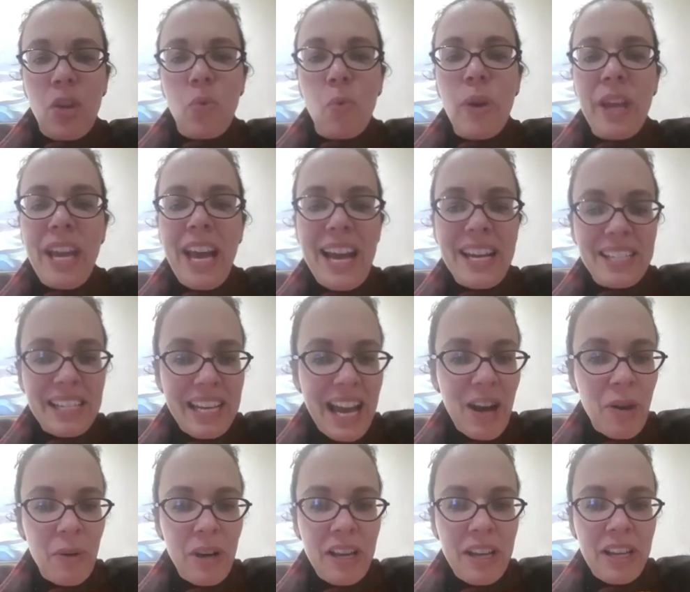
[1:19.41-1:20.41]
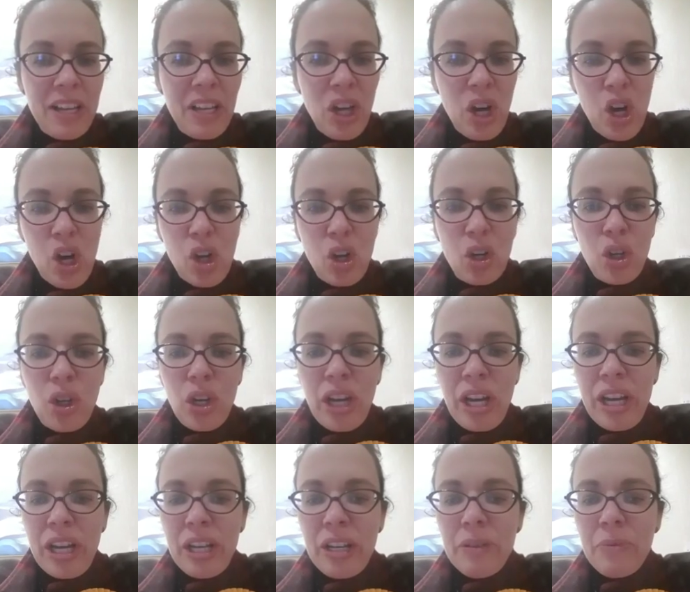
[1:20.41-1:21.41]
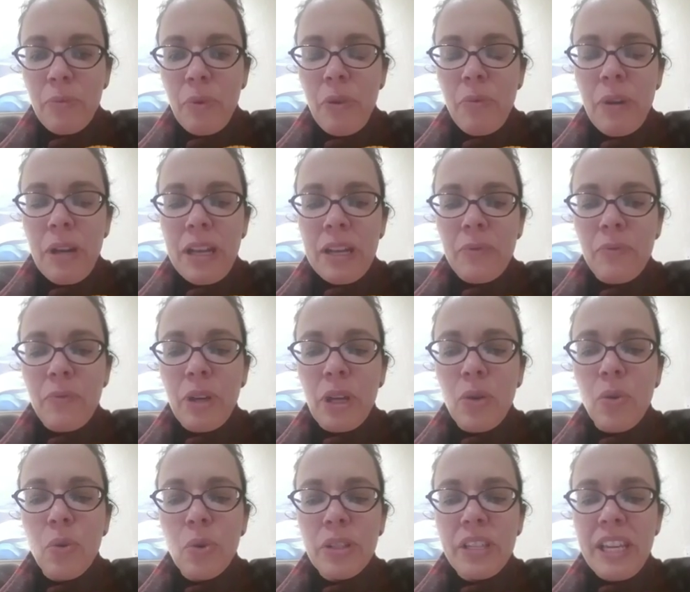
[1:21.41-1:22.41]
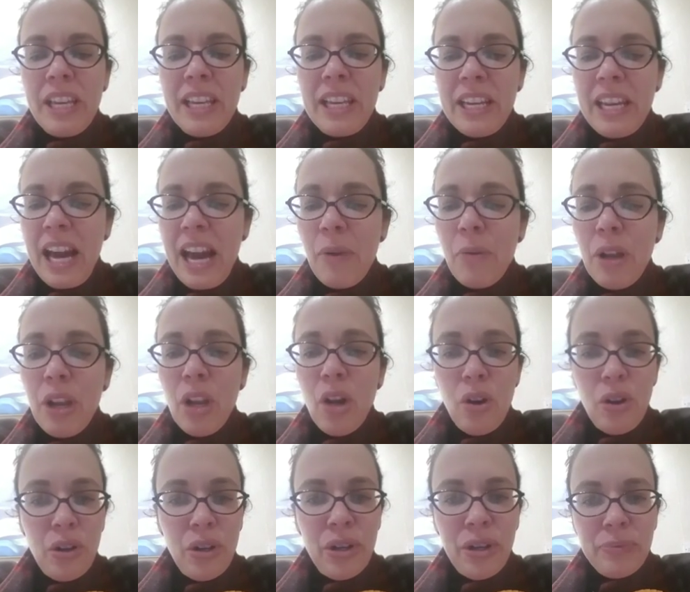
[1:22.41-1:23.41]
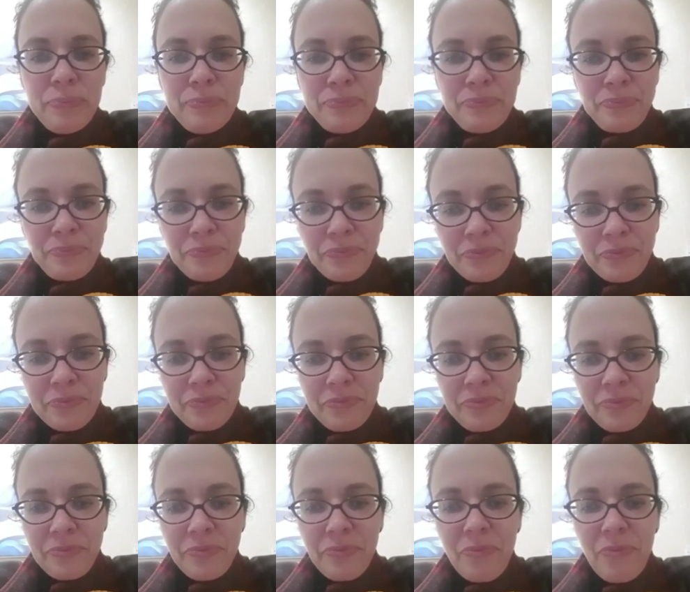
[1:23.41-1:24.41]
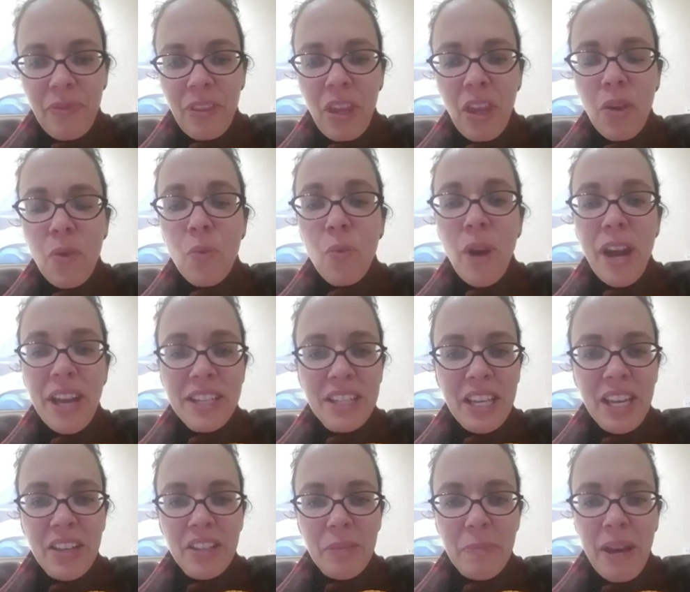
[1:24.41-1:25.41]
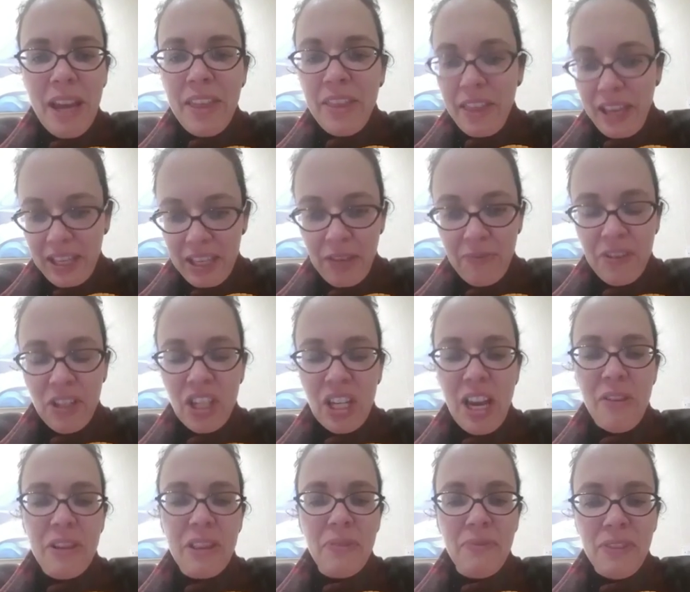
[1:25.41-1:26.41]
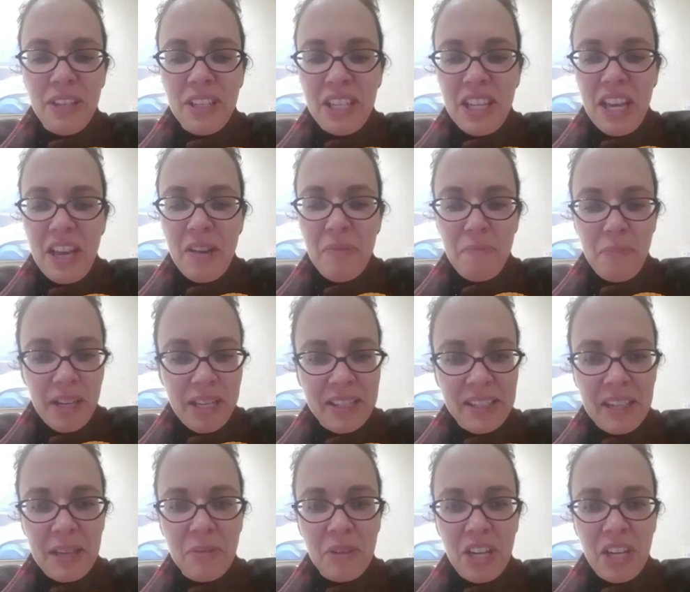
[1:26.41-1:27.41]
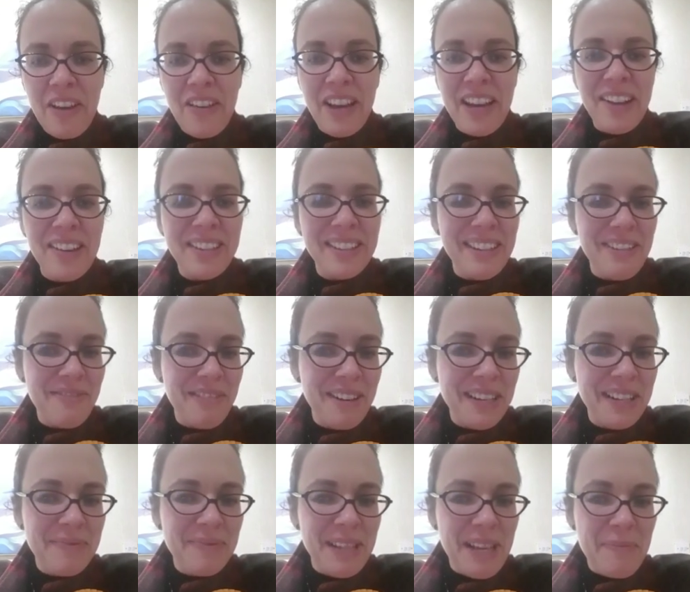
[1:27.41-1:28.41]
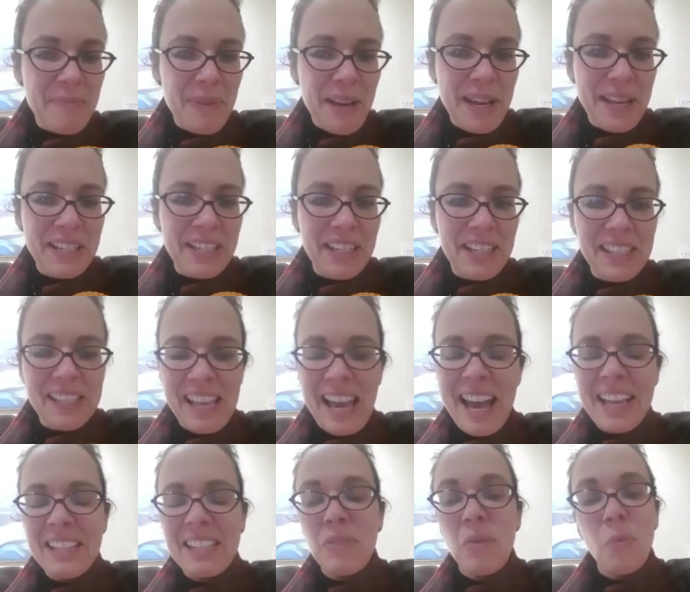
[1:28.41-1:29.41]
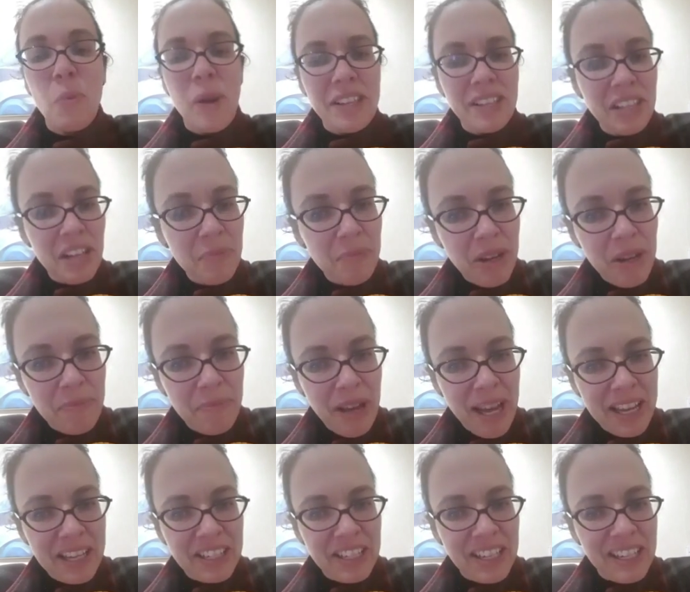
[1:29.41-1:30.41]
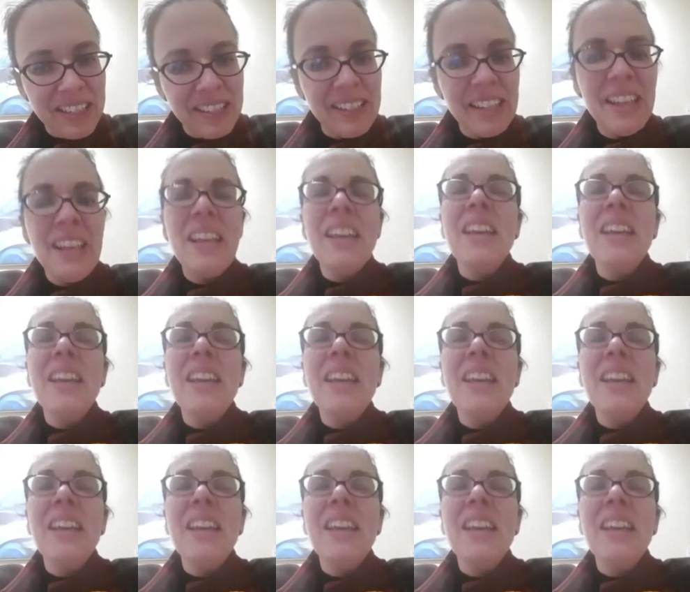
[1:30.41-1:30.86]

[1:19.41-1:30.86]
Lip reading: we had an hour long, we were recording an hour long radio debate. Thank you for sharing the video. Please keep sharing it on different Lib Dem pages and West Cumbrian pages.